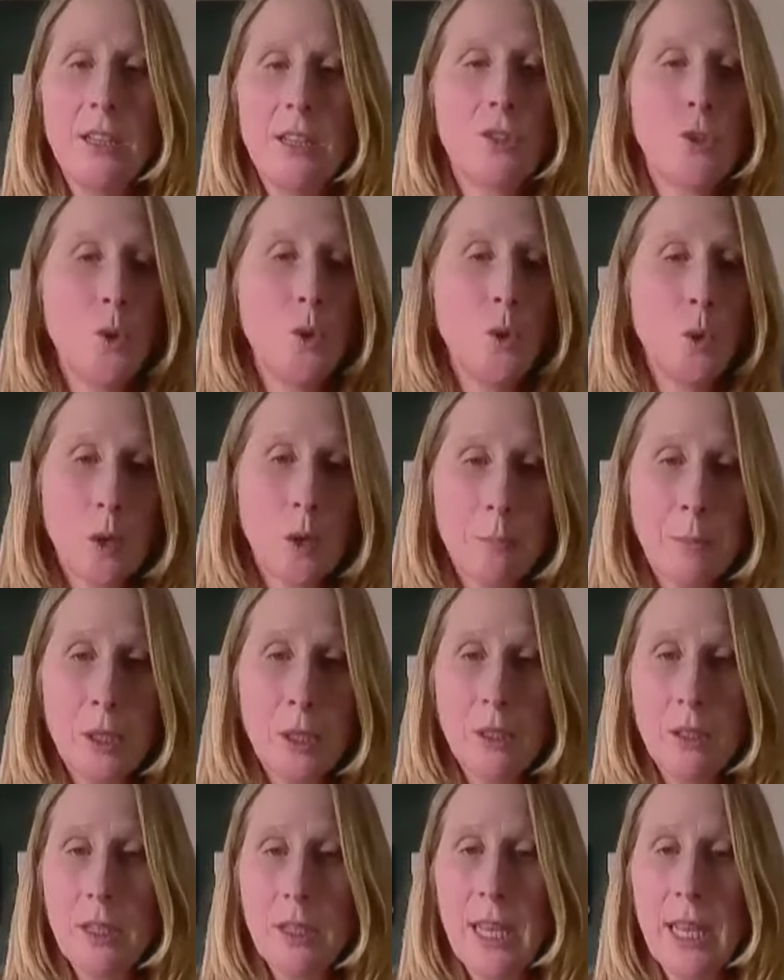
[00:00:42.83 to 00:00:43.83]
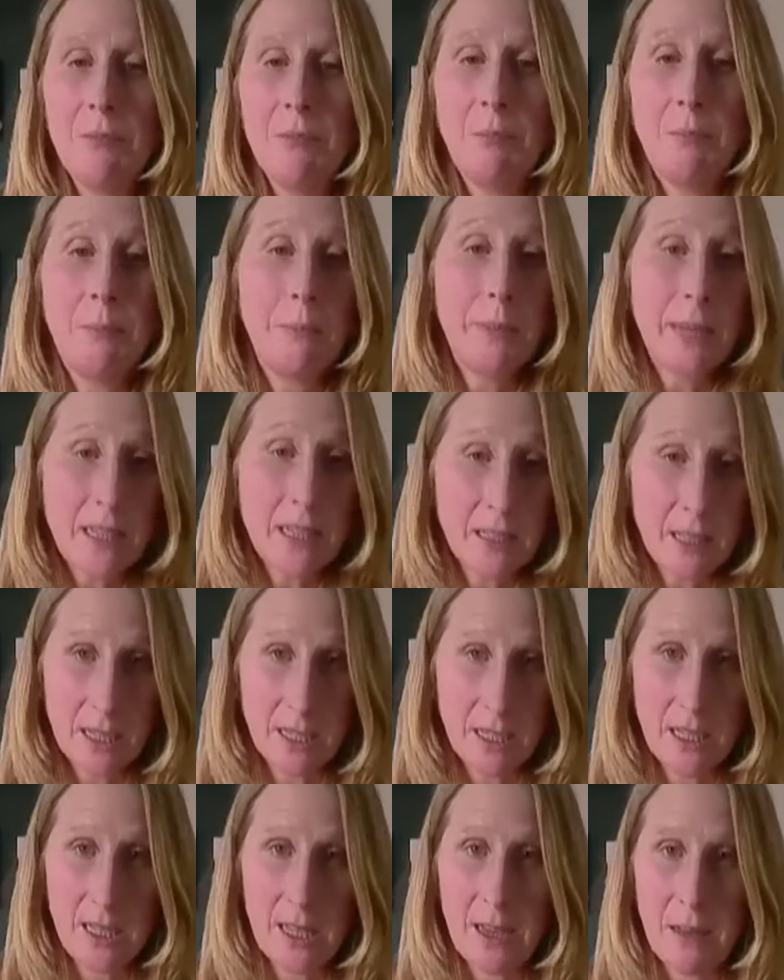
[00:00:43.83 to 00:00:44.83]
is normal and
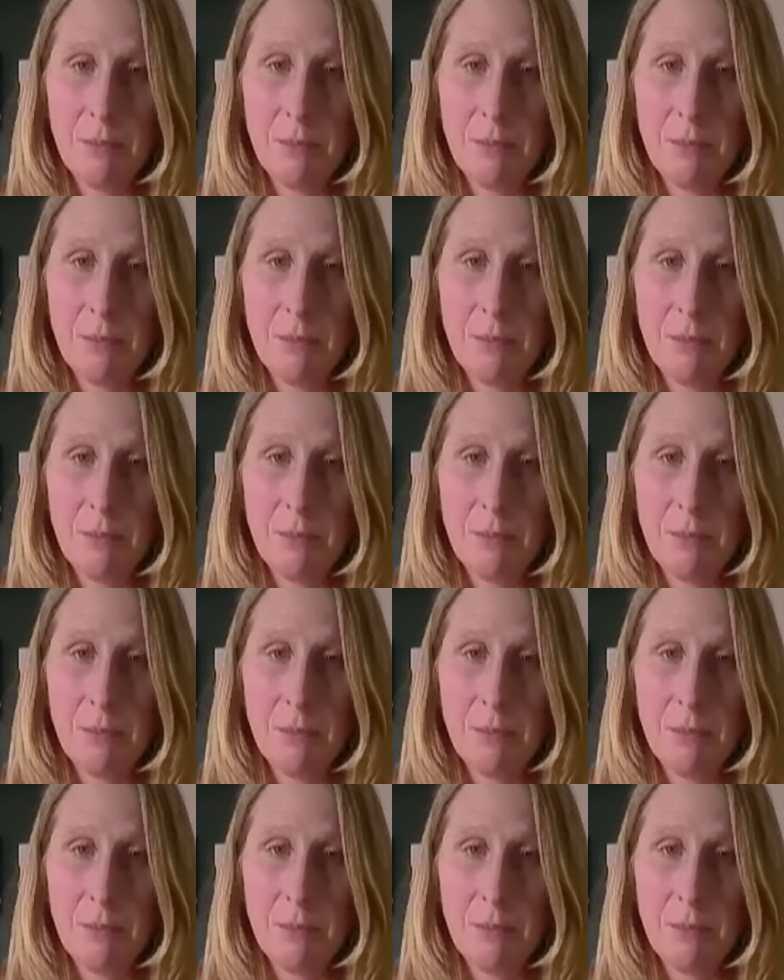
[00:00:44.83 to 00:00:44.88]
basic to